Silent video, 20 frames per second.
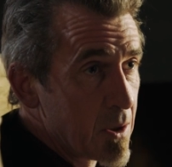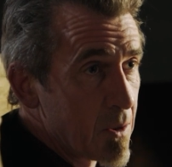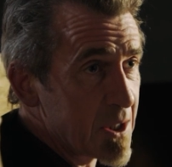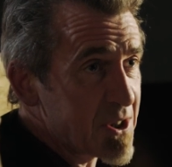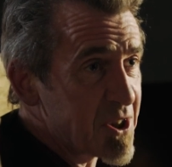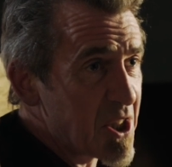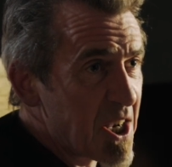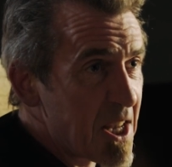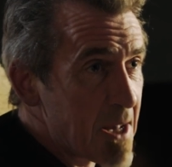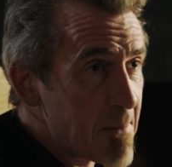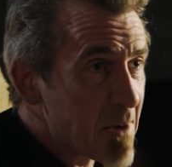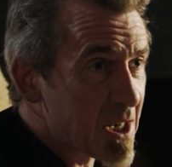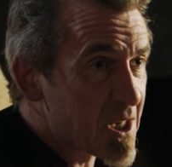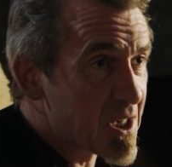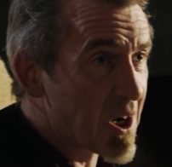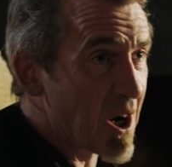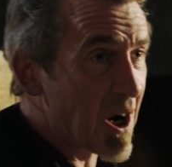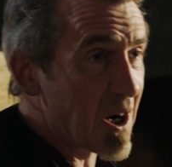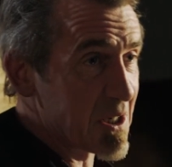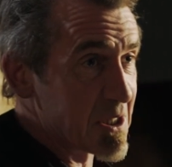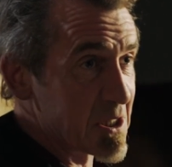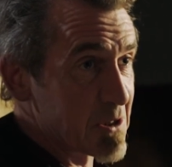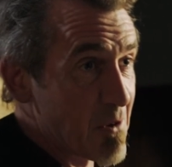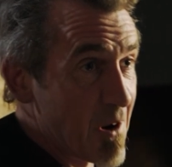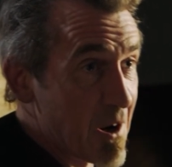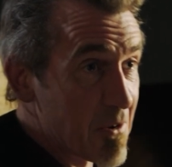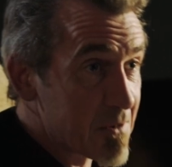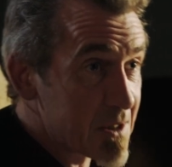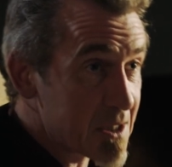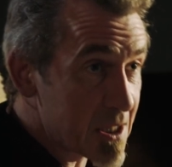"What in the name of God is
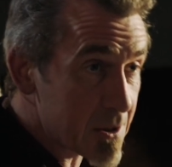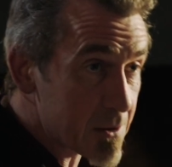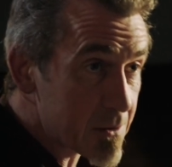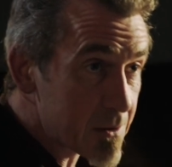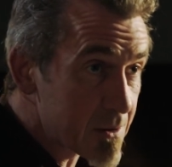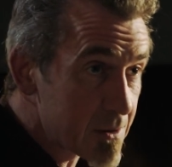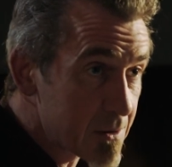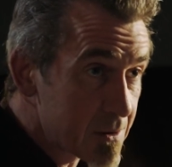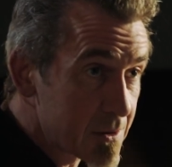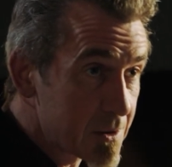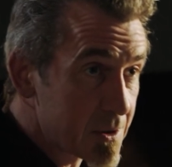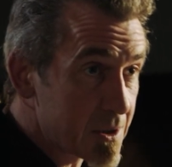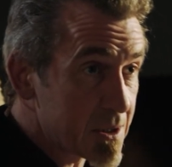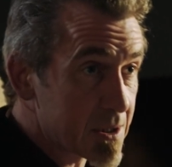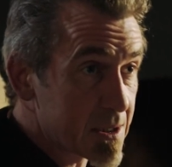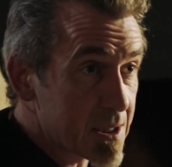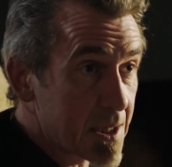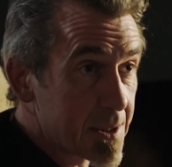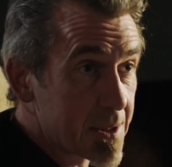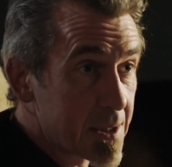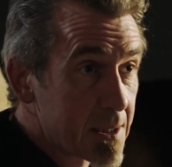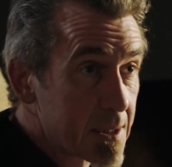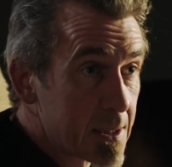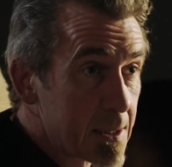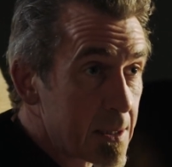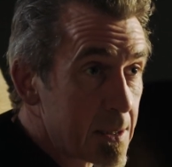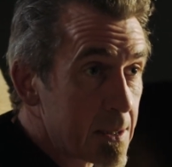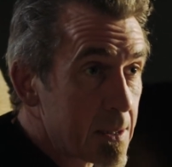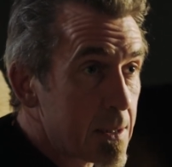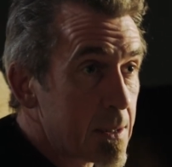wrong with you?" she said.
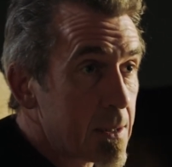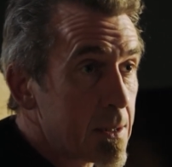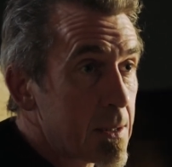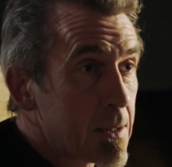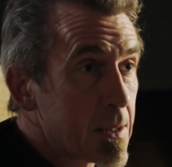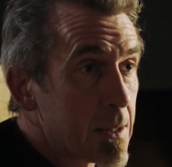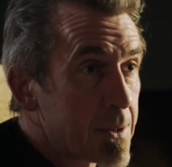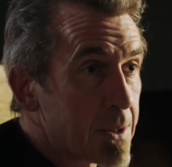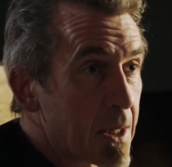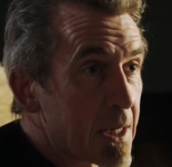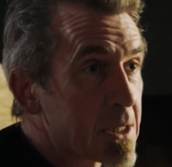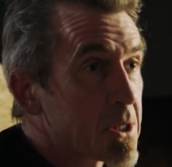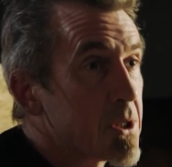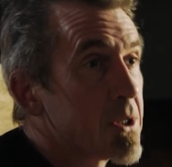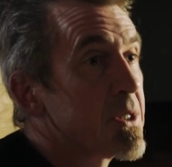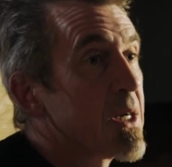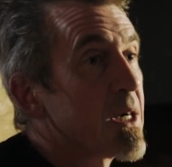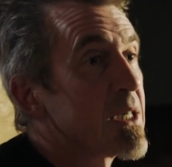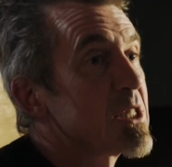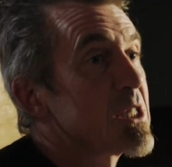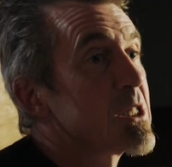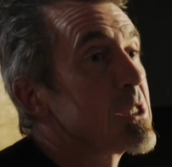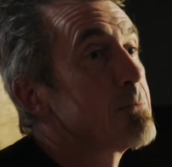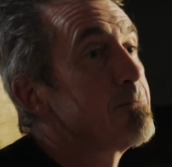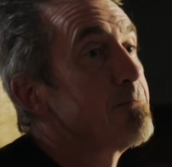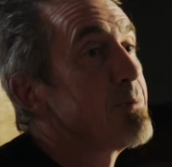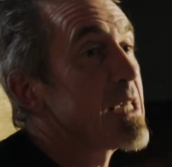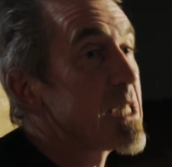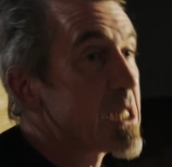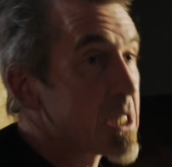And I could not
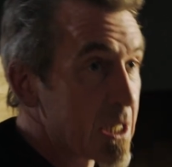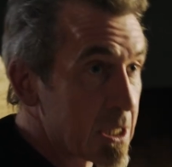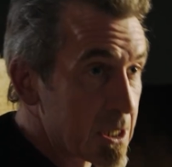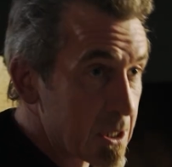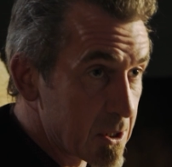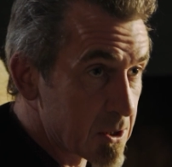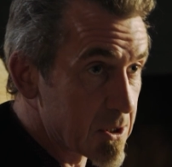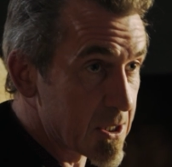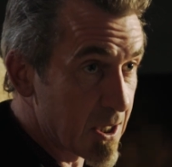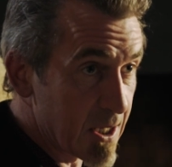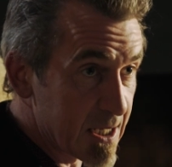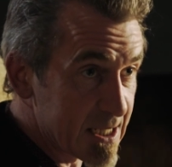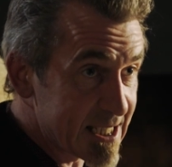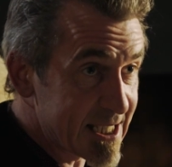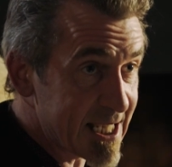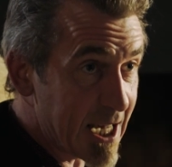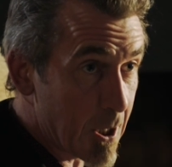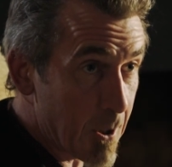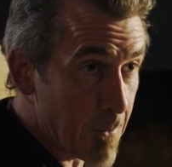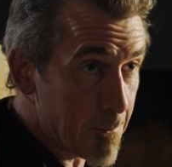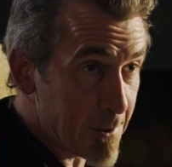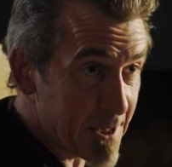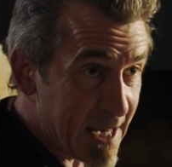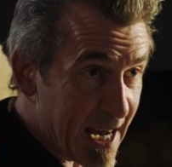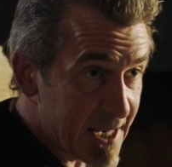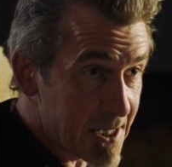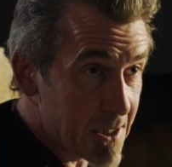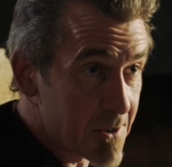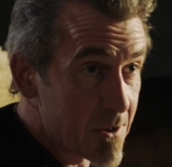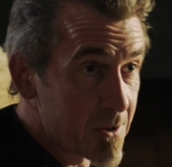speak until I sat up
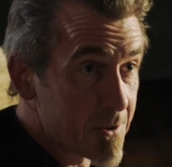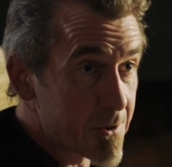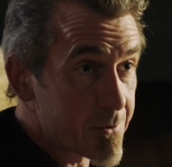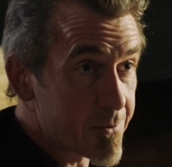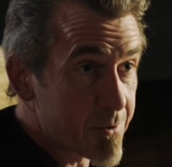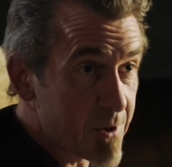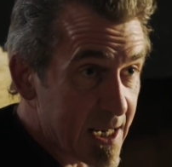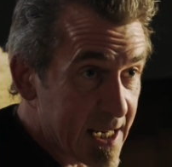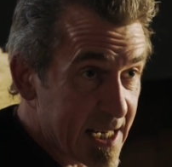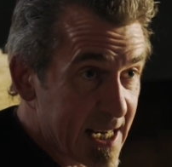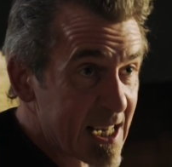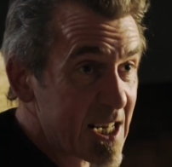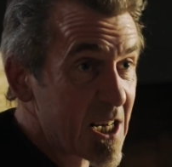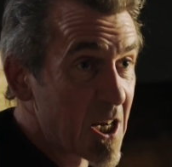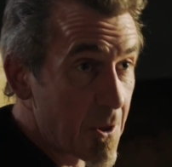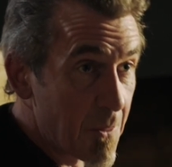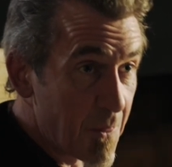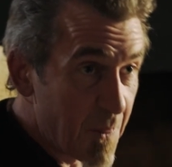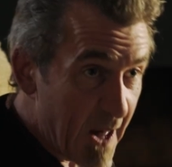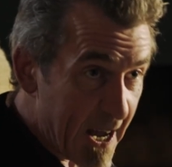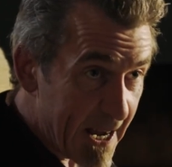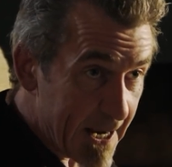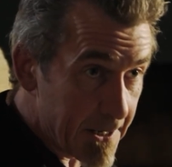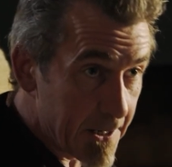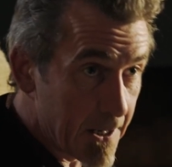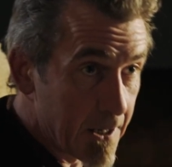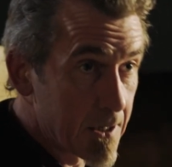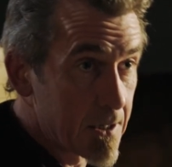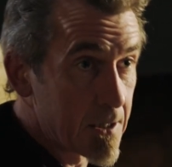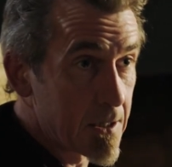and had another drink, and
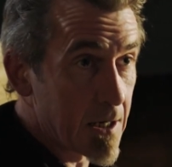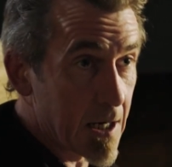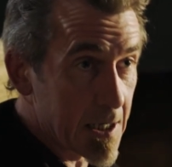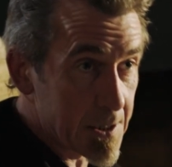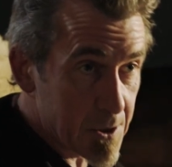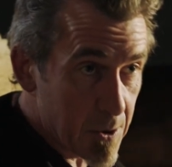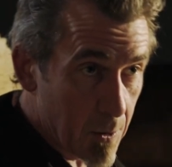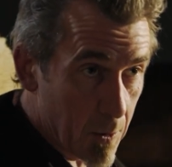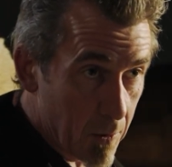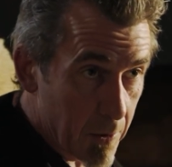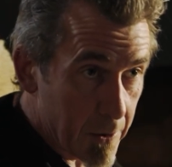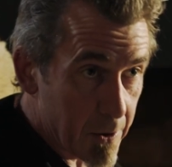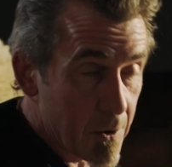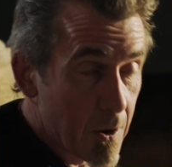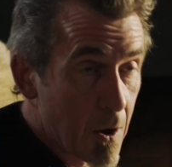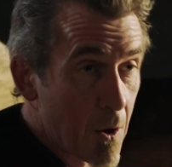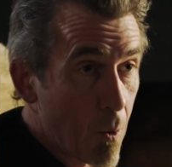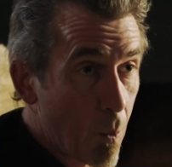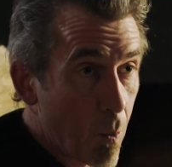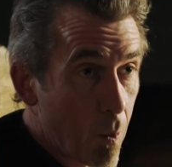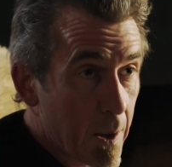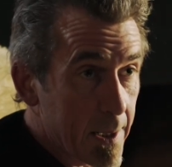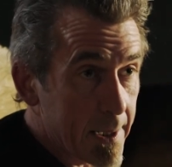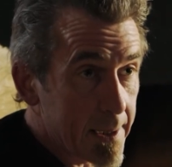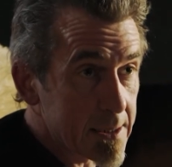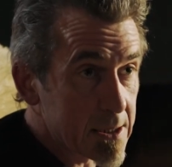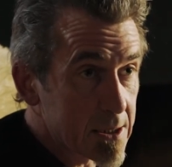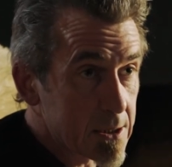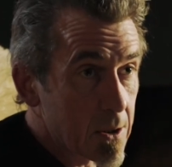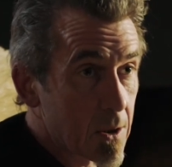then I told her what
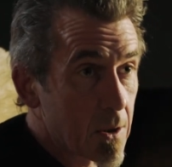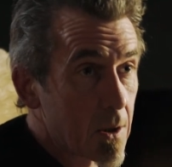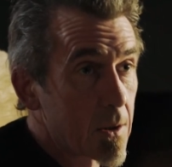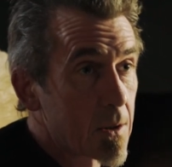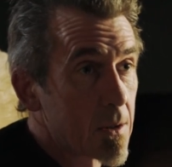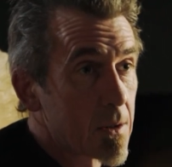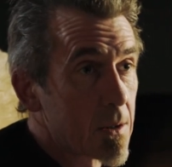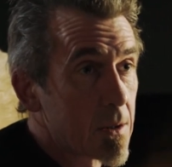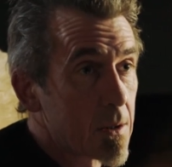I saw.